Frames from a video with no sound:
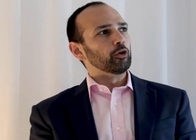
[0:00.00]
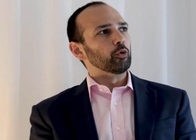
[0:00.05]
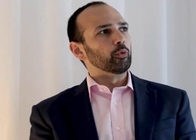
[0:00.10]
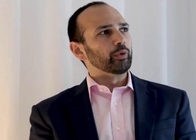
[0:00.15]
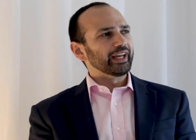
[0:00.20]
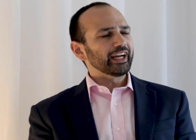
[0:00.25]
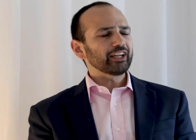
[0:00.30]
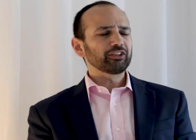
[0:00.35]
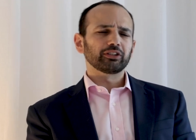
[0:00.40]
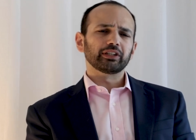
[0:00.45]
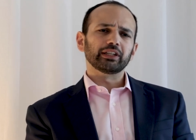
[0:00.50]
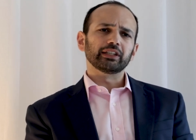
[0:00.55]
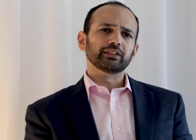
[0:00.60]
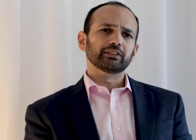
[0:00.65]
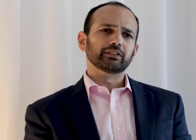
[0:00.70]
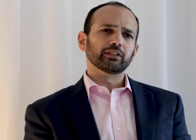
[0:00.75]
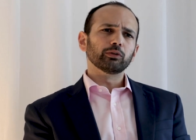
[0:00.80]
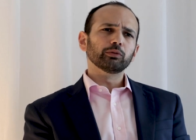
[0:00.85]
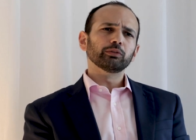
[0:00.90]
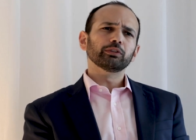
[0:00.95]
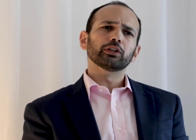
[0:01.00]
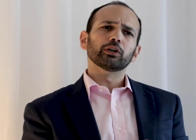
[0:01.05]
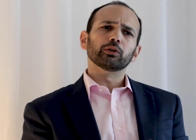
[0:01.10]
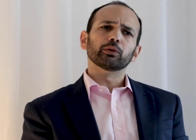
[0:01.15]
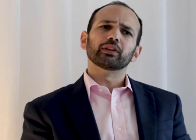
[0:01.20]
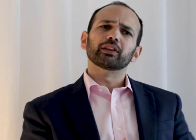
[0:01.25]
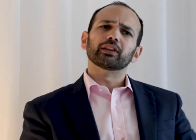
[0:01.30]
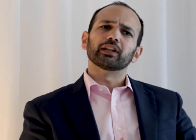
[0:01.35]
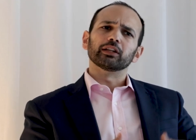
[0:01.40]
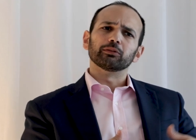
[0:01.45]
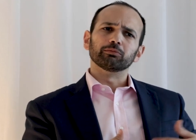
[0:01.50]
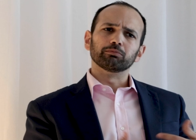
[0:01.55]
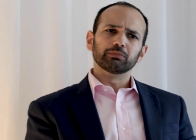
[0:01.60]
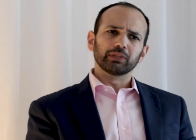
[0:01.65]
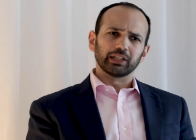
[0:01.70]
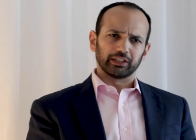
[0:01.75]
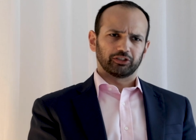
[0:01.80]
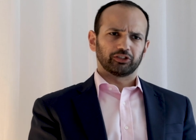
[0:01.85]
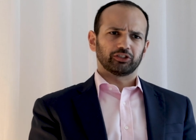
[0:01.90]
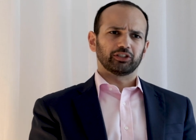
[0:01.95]
we actually don't know that
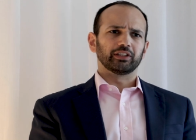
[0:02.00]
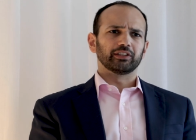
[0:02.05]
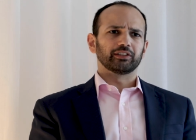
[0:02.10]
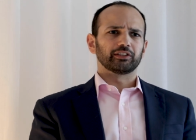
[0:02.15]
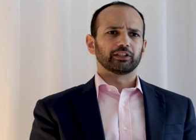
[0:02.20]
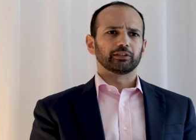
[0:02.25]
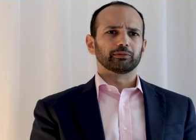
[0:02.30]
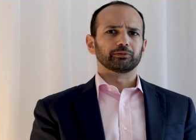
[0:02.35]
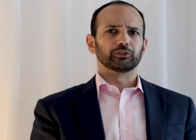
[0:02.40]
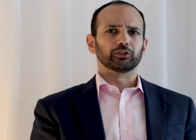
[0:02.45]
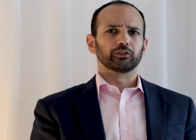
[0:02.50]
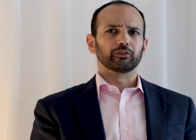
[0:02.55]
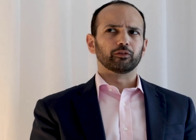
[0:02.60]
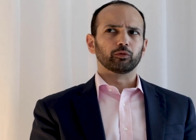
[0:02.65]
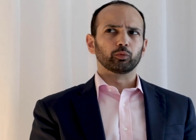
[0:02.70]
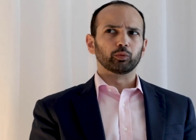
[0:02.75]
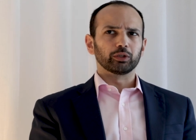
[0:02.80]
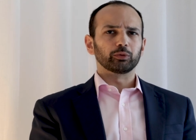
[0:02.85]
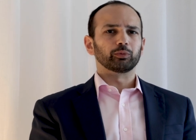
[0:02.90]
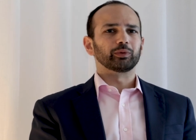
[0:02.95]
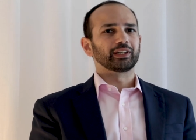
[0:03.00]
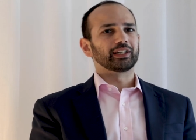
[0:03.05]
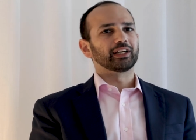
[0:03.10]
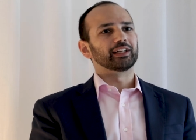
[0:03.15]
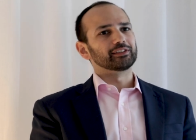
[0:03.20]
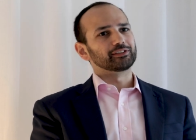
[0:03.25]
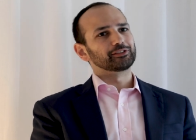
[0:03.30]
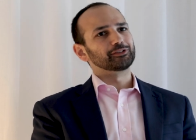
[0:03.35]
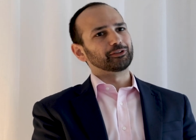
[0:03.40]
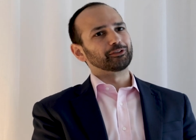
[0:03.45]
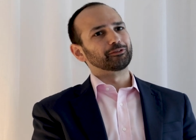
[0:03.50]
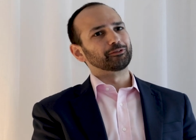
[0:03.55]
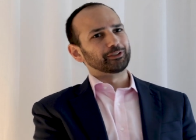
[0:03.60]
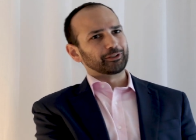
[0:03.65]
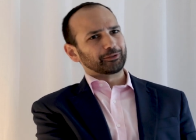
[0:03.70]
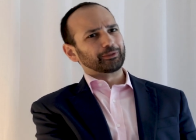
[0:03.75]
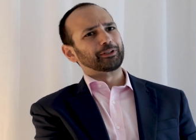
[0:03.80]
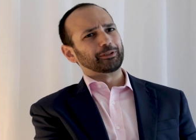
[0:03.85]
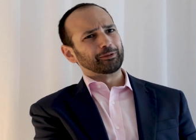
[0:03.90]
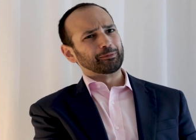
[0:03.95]
much in terms of what we can solve
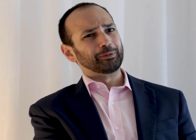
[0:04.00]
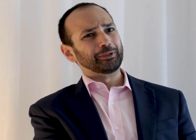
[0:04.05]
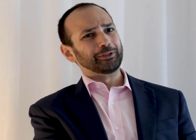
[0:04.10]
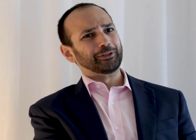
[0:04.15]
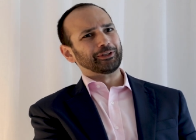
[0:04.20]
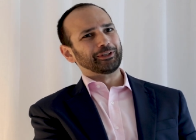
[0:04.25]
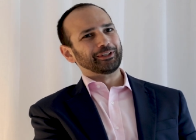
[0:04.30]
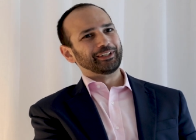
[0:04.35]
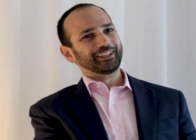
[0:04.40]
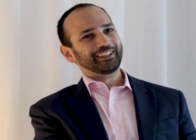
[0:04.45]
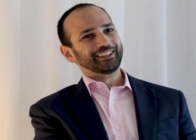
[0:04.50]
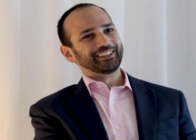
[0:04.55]
with a quantum computer.